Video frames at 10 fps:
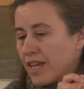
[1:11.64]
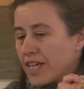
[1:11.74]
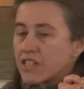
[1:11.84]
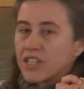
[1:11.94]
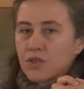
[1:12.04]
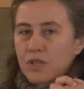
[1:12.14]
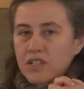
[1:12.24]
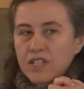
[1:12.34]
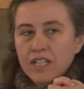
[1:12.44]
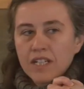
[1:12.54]
is
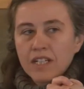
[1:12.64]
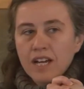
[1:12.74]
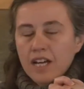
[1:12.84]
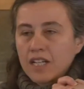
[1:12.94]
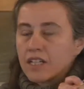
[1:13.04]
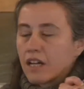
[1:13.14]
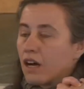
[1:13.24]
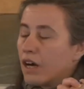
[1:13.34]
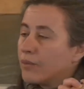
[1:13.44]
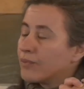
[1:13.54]
interesting and
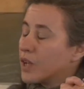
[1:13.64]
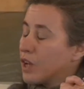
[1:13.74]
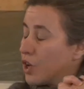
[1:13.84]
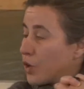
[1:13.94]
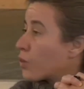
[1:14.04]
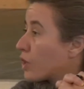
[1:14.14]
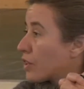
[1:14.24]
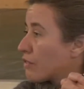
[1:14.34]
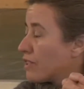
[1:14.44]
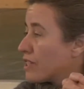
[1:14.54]

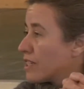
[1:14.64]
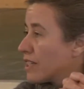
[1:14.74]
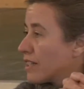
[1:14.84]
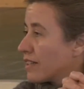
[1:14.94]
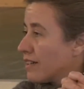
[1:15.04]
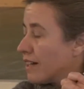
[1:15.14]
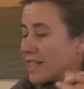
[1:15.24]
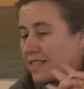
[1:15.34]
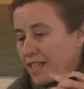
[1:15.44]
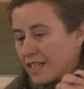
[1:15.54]
worth funding,
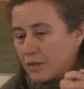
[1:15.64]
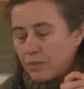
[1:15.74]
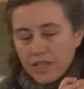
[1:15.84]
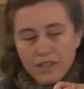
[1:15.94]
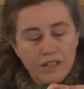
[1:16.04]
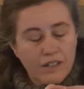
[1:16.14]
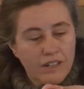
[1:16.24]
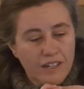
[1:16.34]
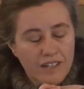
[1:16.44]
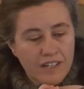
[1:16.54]
ideally by the
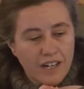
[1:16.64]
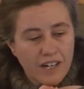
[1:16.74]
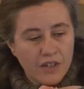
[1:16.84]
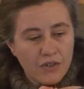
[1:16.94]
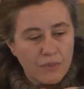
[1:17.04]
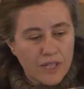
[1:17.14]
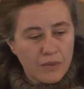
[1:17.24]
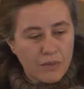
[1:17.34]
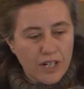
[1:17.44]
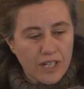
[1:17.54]

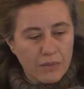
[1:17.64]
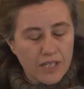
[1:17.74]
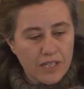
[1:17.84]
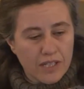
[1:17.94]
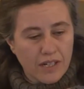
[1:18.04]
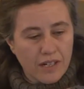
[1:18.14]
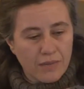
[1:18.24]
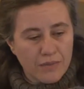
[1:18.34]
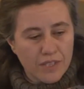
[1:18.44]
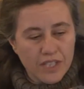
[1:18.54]
European Parliament,
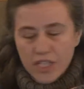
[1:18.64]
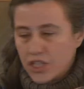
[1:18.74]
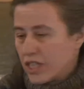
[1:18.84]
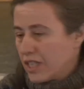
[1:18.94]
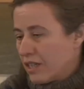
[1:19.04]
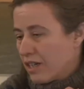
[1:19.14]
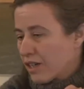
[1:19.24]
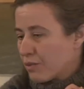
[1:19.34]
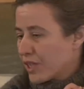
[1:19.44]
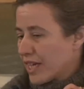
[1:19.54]
the DG
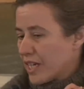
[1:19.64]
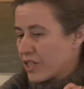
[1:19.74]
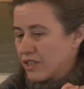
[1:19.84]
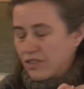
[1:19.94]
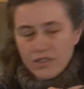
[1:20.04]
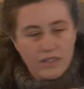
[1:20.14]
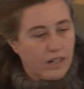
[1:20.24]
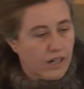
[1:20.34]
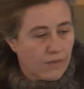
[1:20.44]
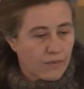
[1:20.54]
Communications,
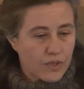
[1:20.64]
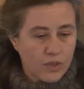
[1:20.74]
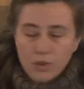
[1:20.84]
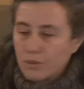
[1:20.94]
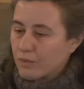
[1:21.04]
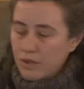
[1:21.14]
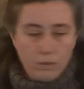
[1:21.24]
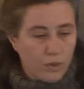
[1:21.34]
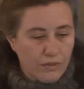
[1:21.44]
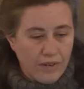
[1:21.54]
to whom
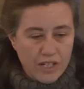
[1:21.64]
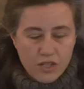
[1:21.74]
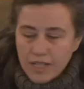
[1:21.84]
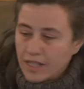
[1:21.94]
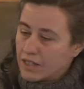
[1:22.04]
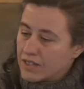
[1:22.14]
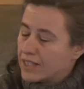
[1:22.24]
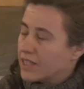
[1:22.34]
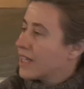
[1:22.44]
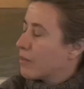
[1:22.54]
we've actually
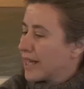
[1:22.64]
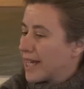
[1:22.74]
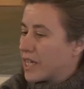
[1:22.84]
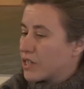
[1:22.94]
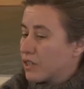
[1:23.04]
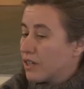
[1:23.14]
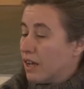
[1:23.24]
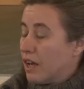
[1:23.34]
sent the application.